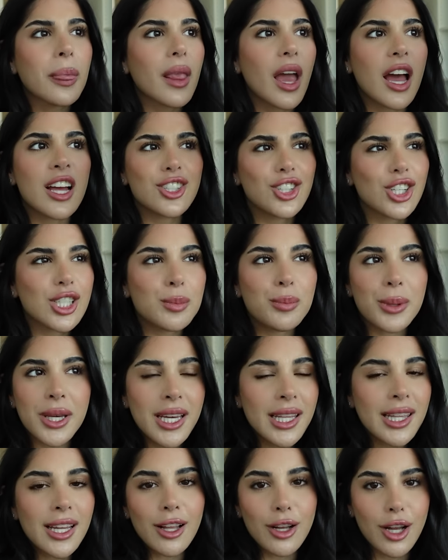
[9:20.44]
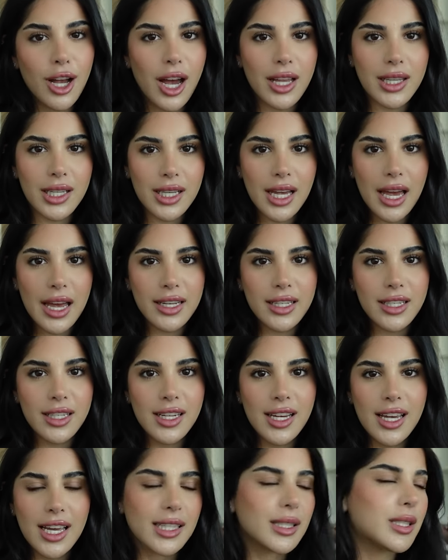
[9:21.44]
and just be a little girl again,
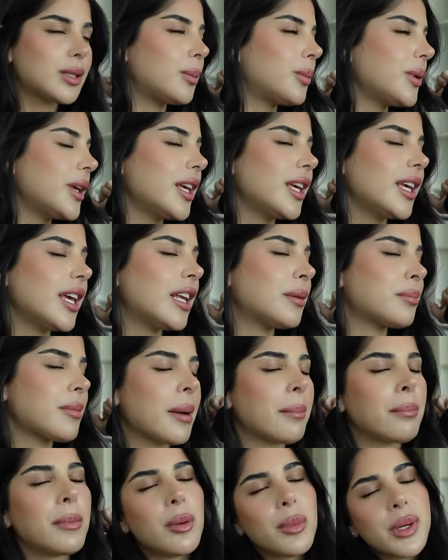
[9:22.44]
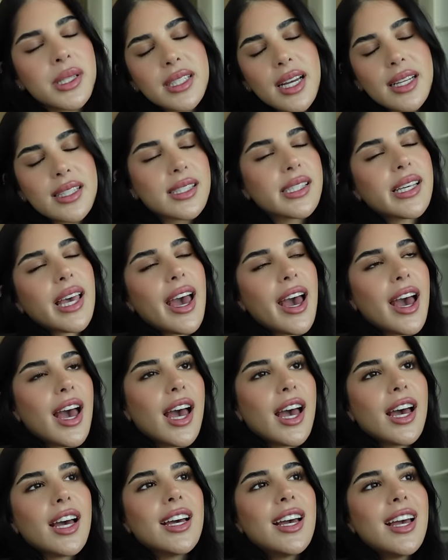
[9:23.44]
to be in my mum and dad's
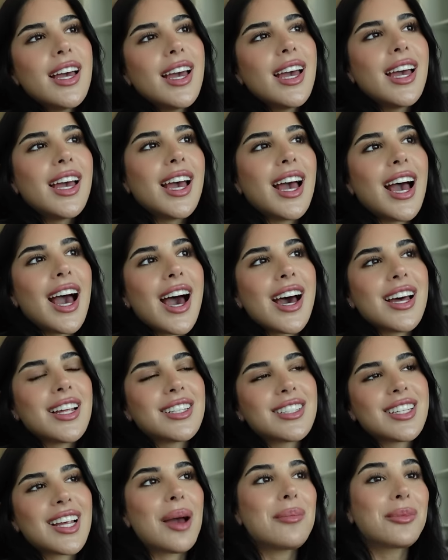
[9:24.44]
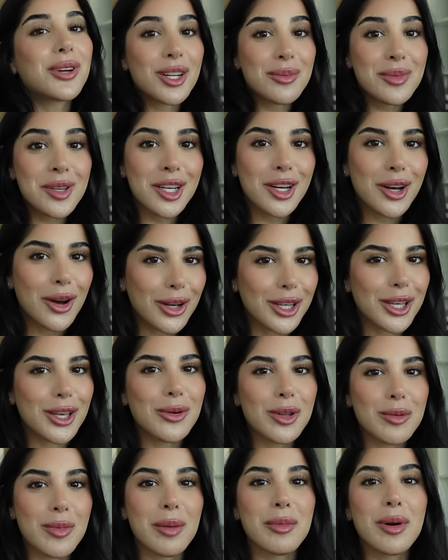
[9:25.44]
care. And I'm gonna be cooking
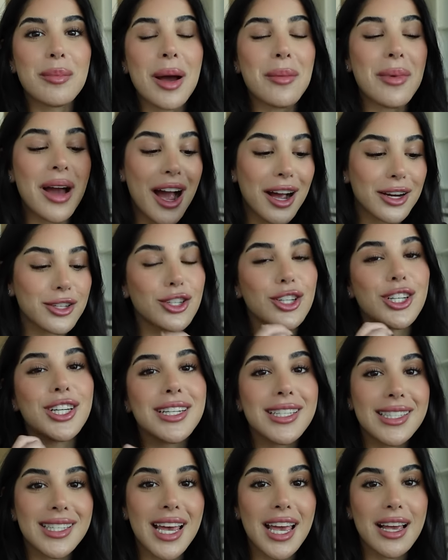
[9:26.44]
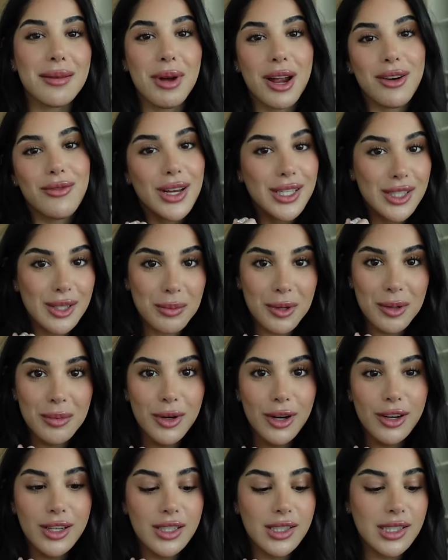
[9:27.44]
with my mum. I'm actually gonna take my recipe
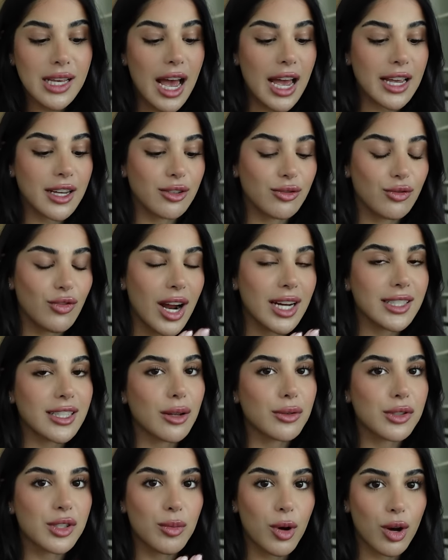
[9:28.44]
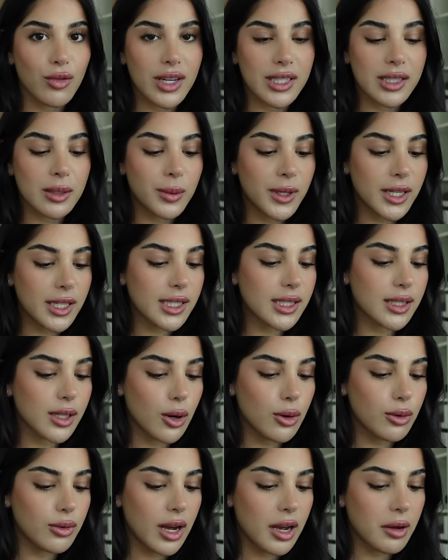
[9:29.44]
book so I can write down some more recipes.
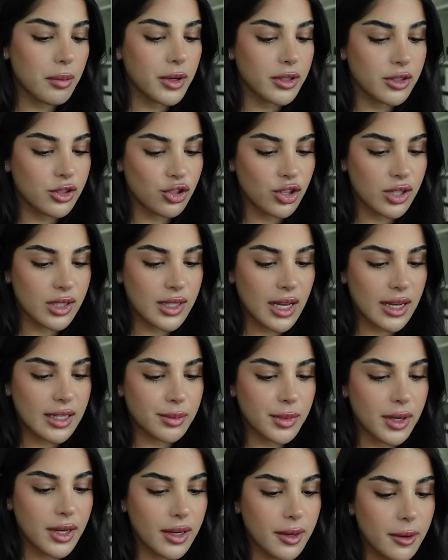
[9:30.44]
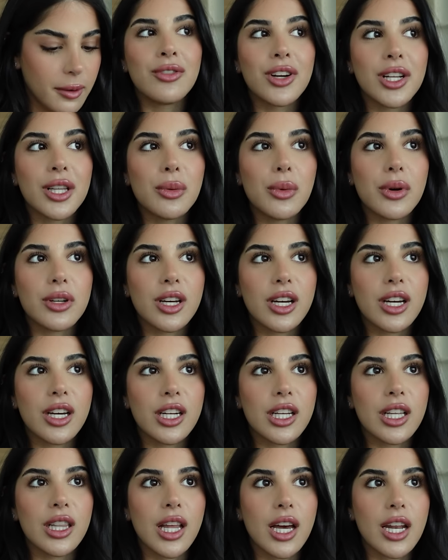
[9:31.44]
Oh, Ahmed's just texted me. I really
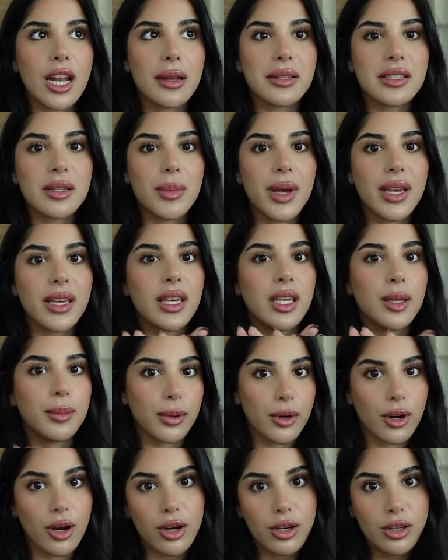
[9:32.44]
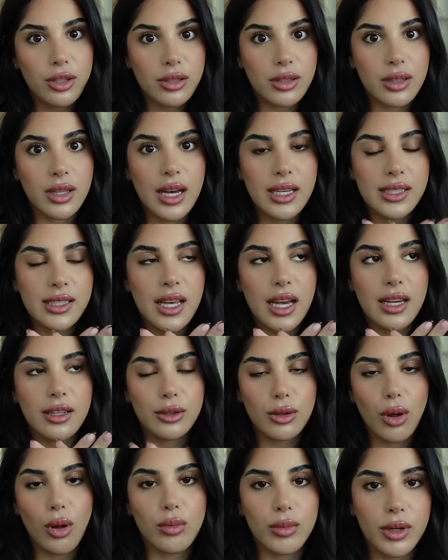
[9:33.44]
wanna learn how to make iproch. That's
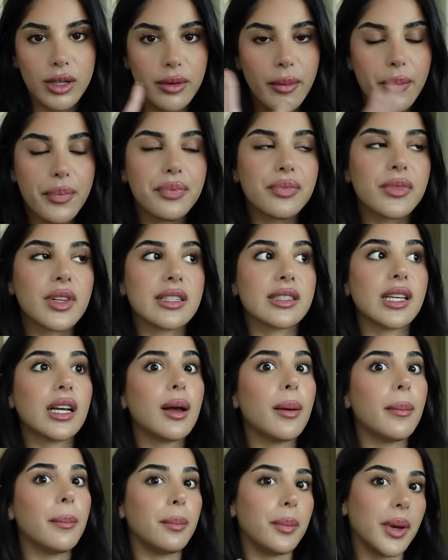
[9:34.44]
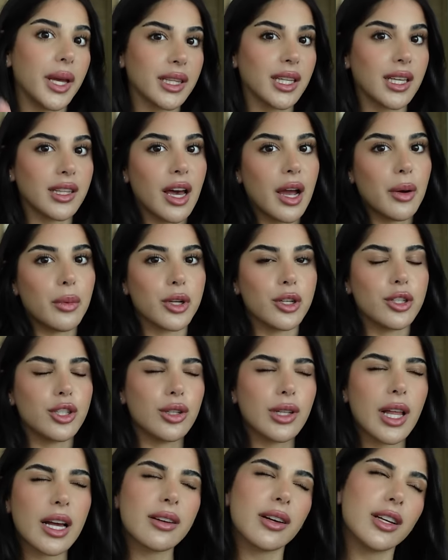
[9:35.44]
like dolma. That's like a big thing that I wanna
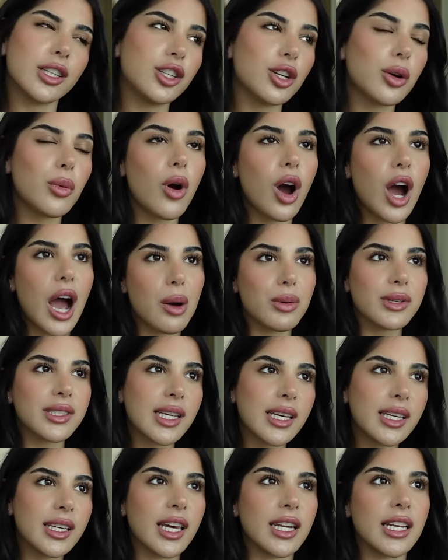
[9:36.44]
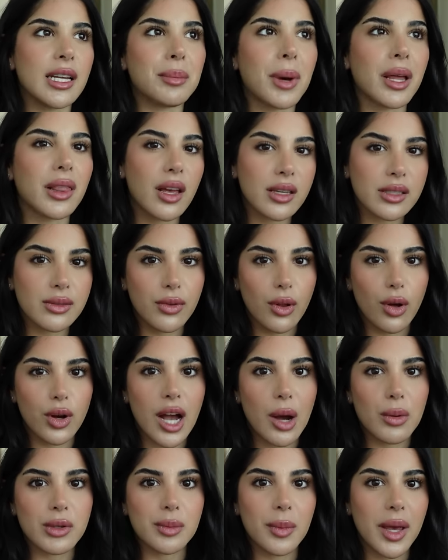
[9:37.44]
do. Like, you know what? I was thinking in my last vlog,
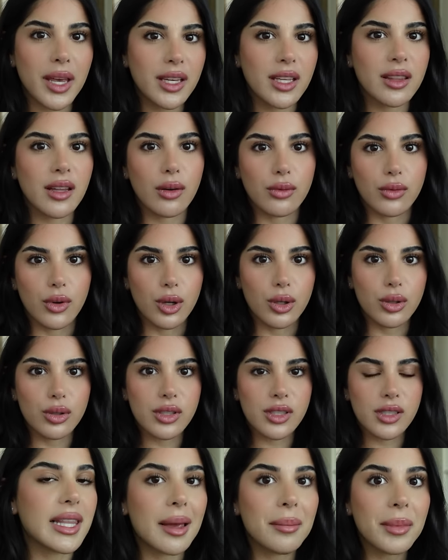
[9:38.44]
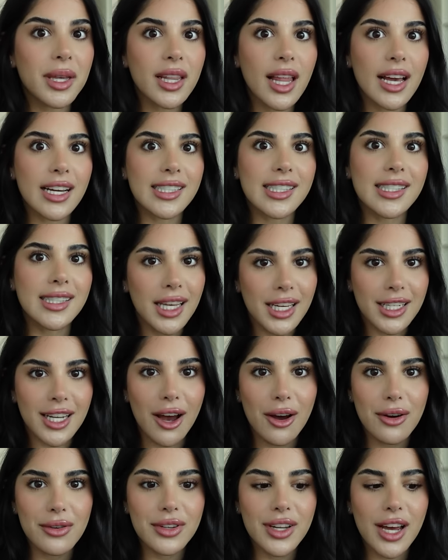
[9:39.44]
I was making that roast. Let me like sit
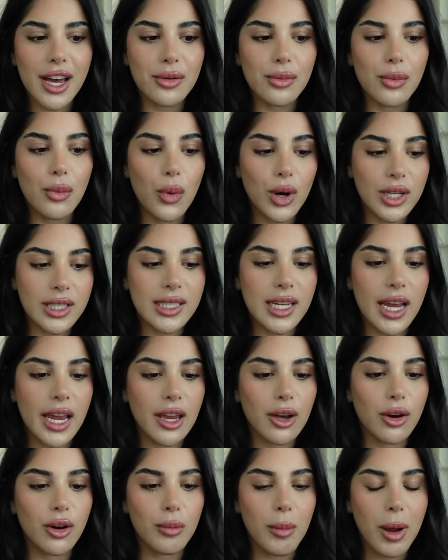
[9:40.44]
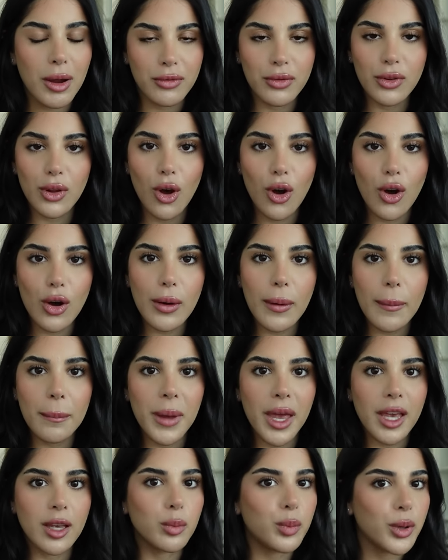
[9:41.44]
down and one day on my vlog,
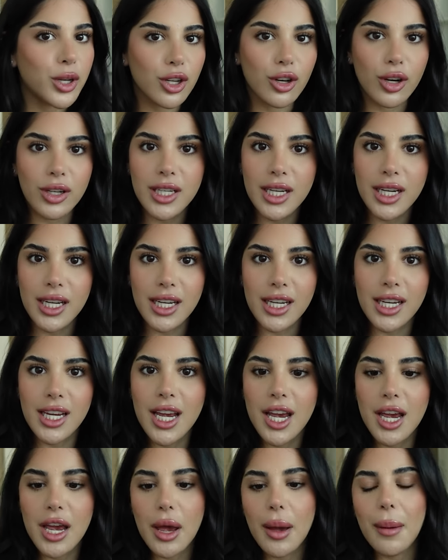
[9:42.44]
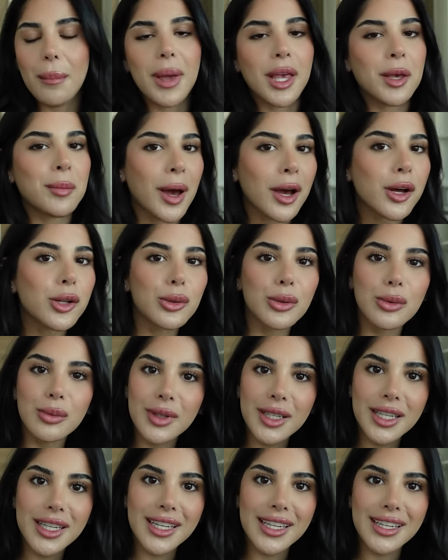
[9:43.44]
make biryani, make
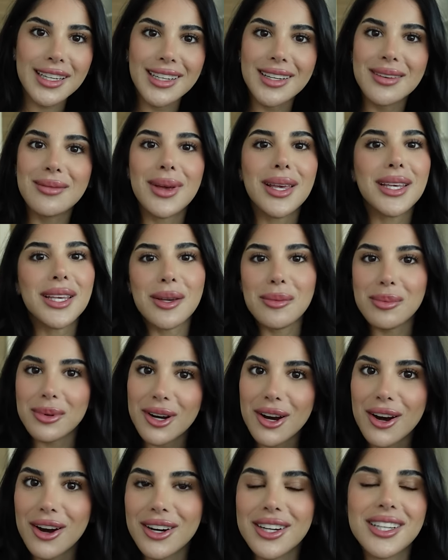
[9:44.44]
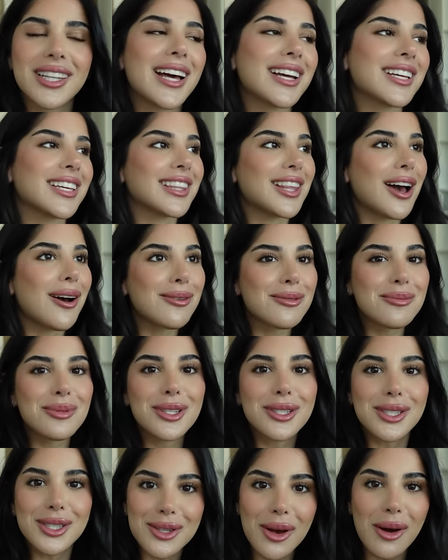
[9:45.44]
maklubi, make iproch. Like, that would be
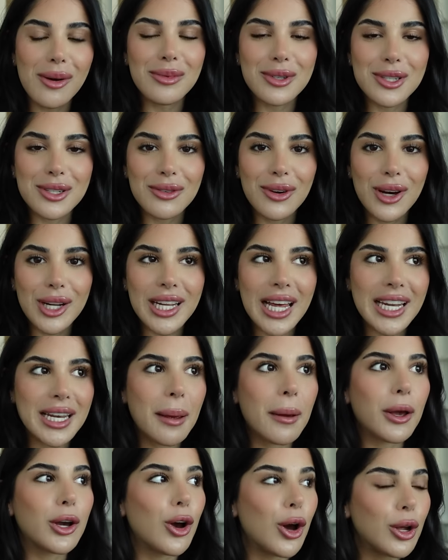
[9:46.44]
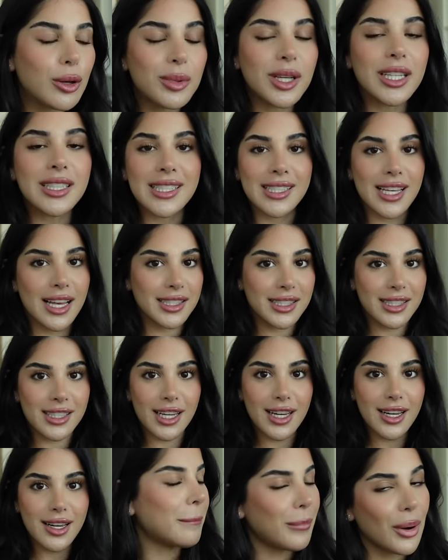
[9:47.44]
so much fun and it could be a
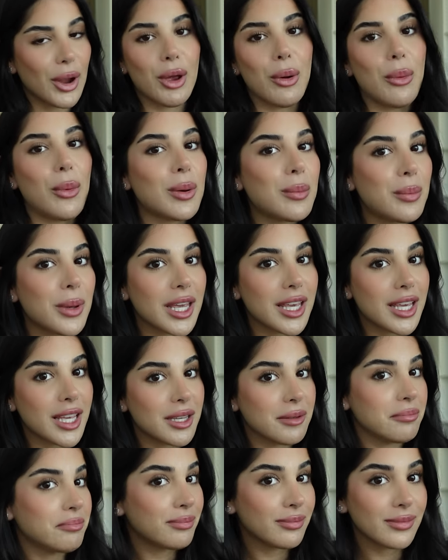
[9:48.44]
disaster, but it would be